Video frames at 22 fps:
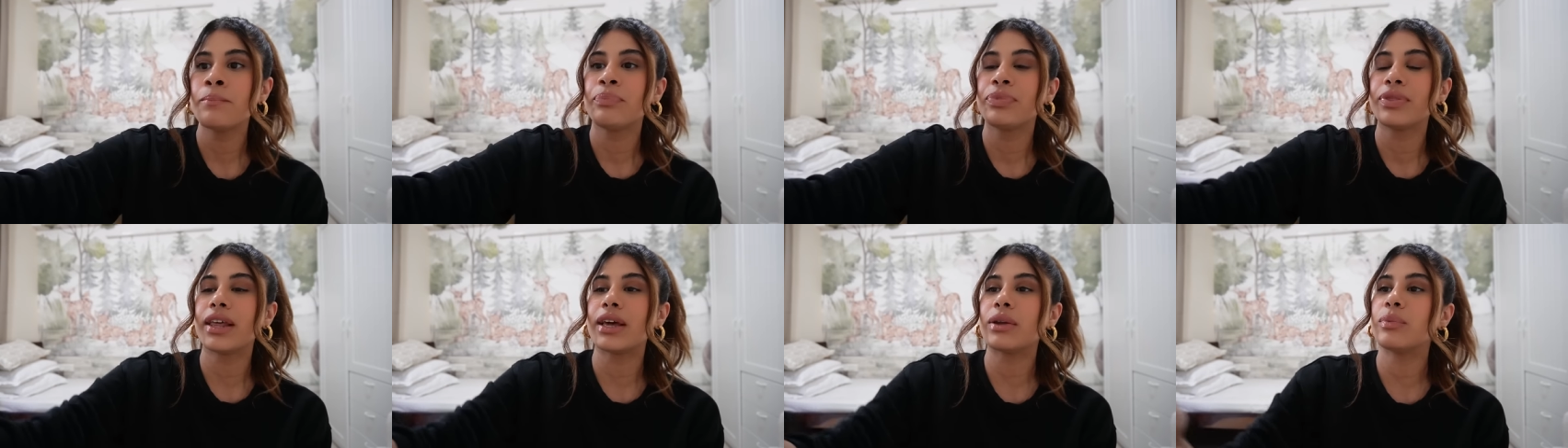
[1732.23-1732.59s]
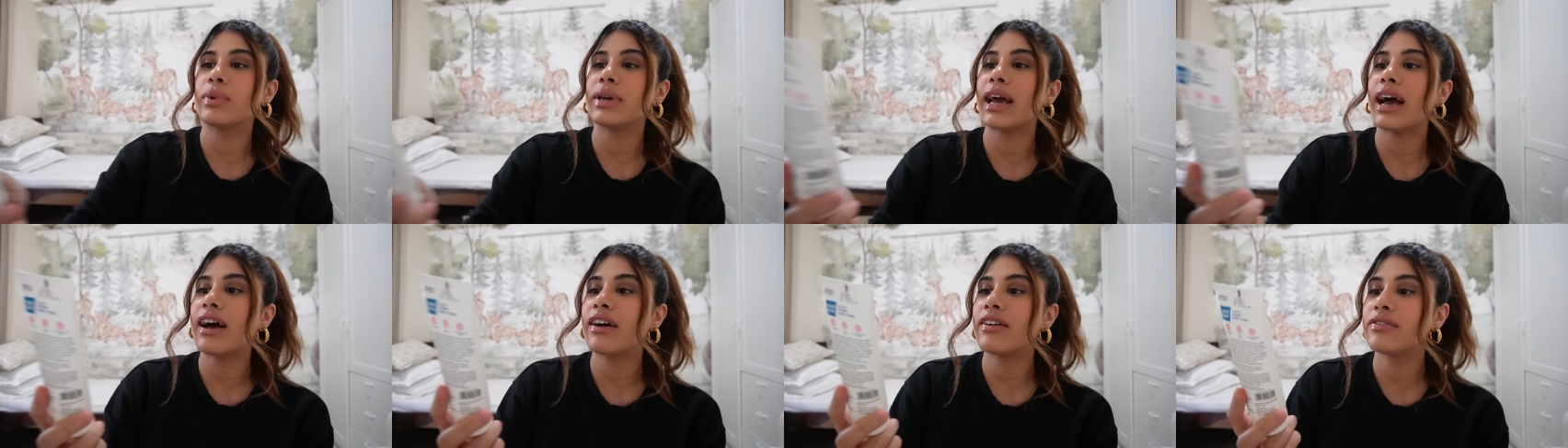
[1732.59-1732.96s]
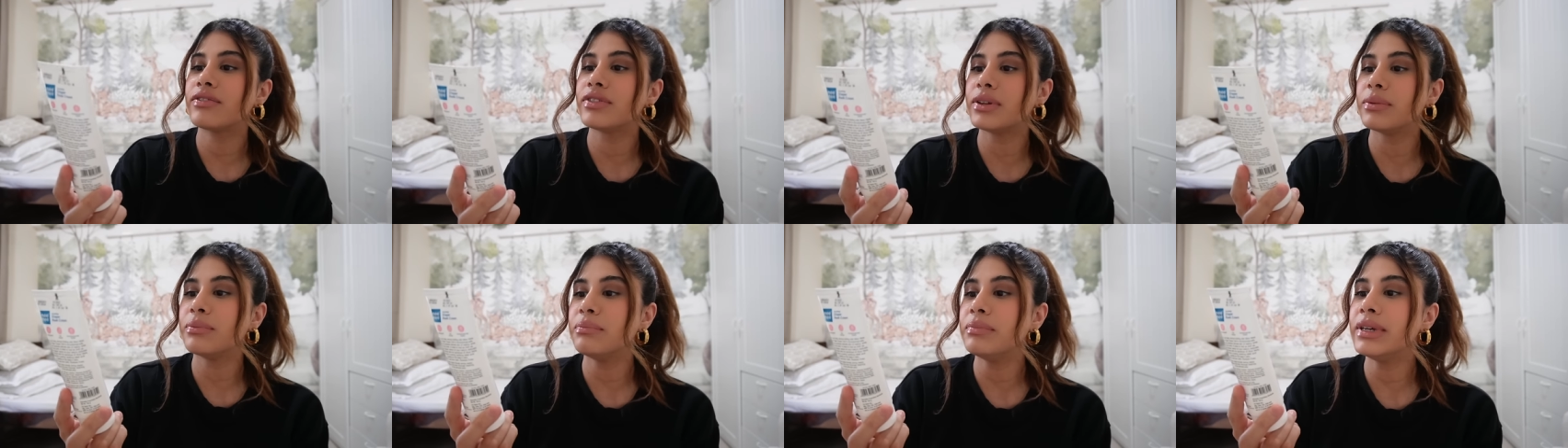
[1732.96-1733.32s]
Then we
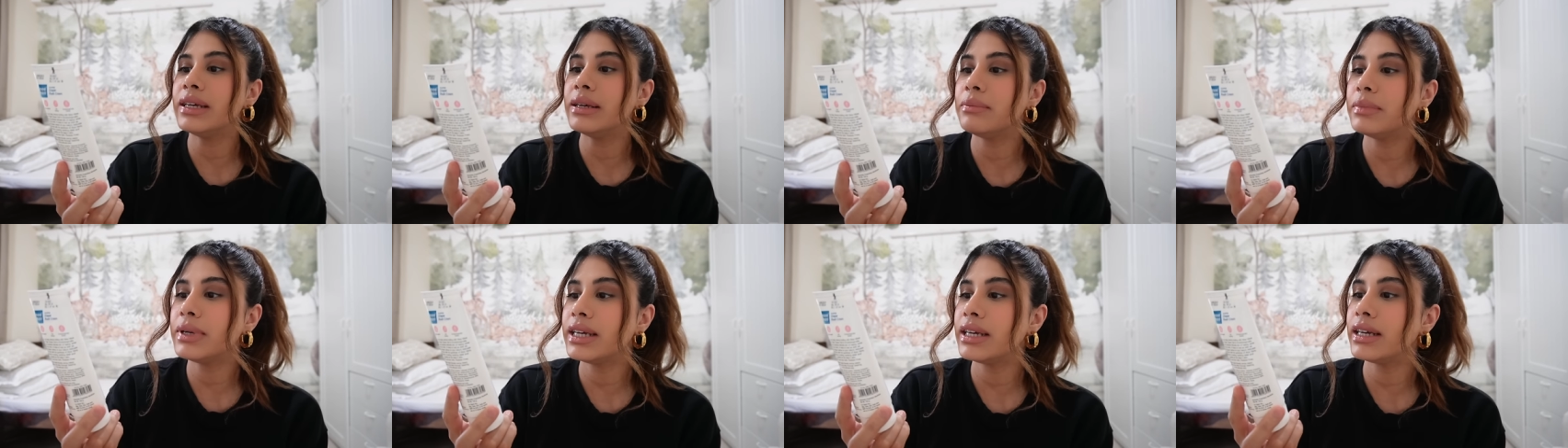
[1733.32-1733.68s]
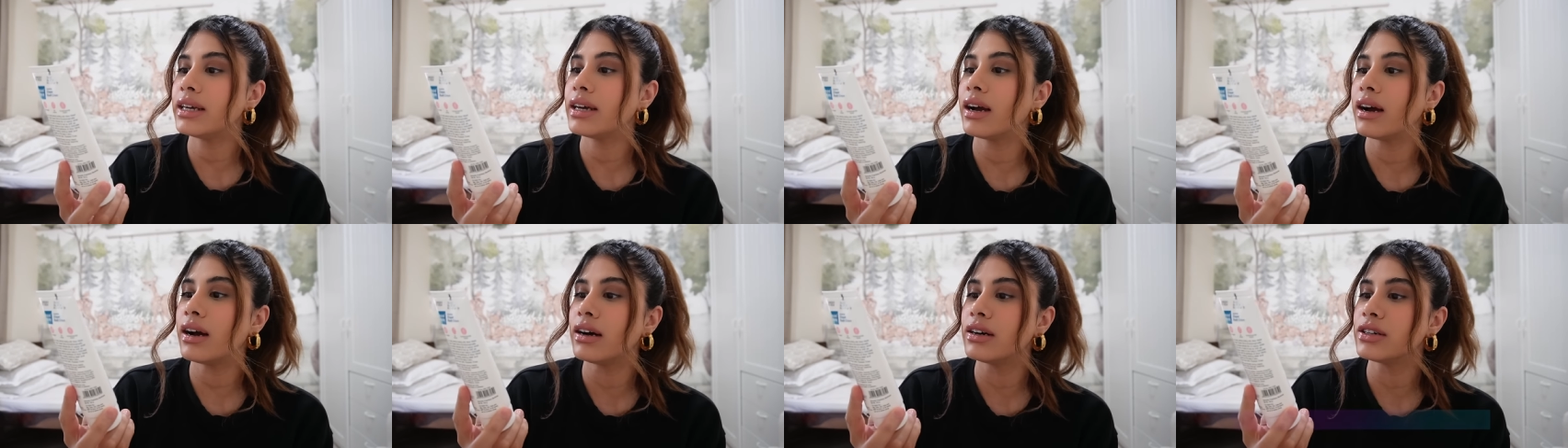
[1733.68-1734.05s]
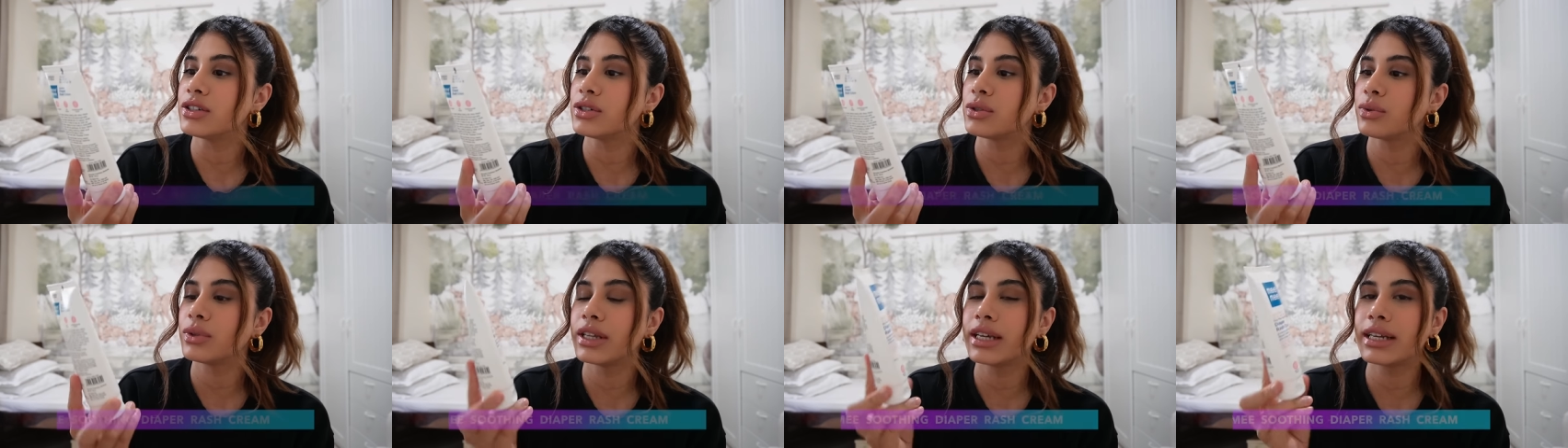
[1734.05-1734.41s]
have the Mee Mee uh,
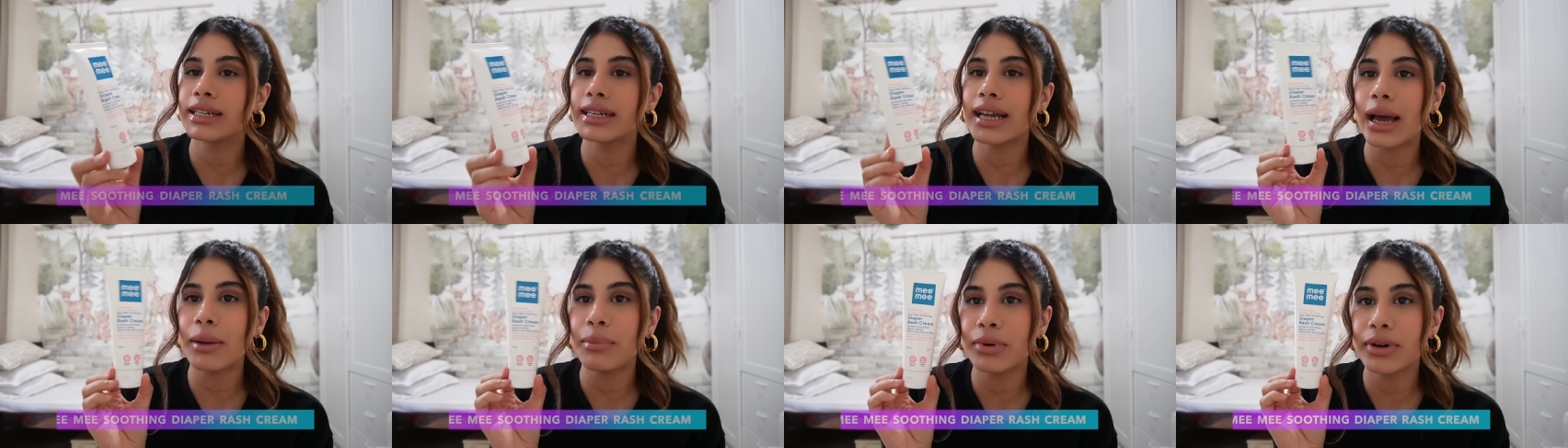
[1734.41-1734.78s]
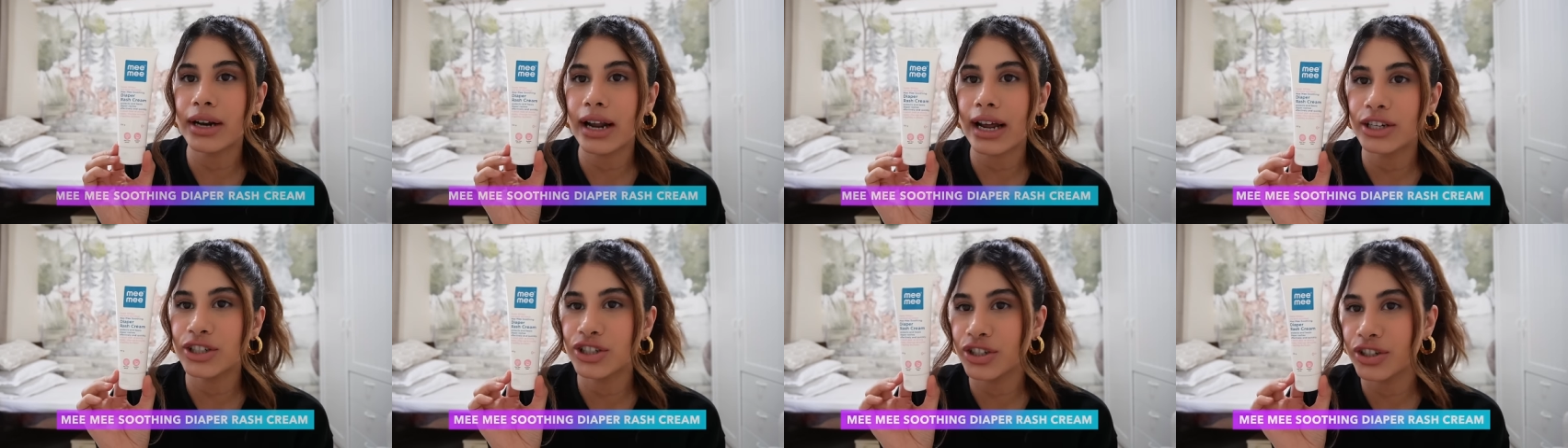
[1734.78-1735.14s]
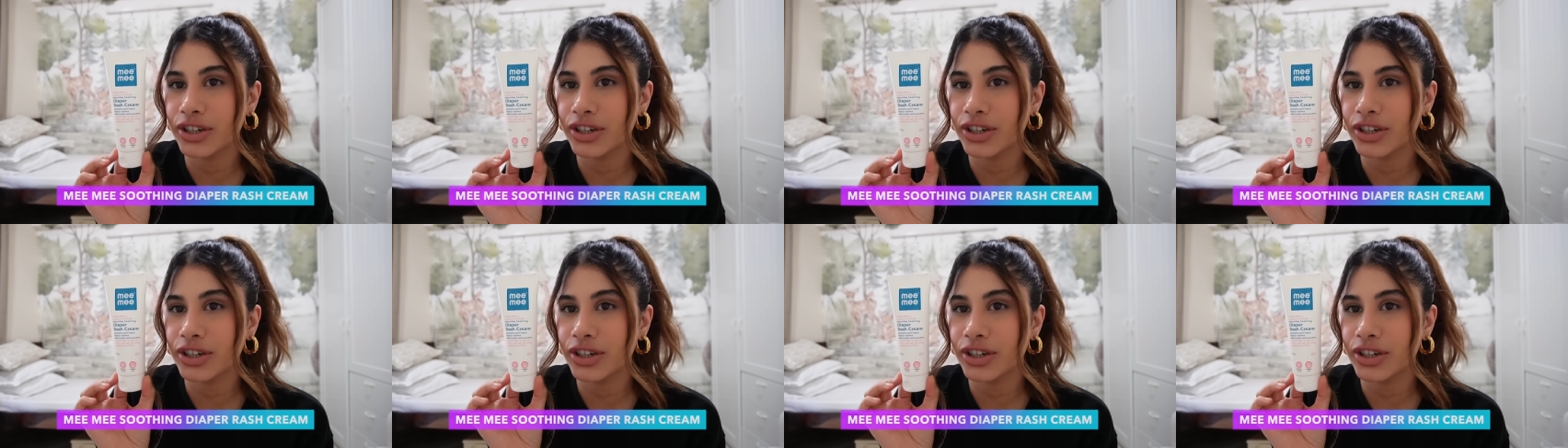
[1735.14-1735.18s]
Soothing Diaper rash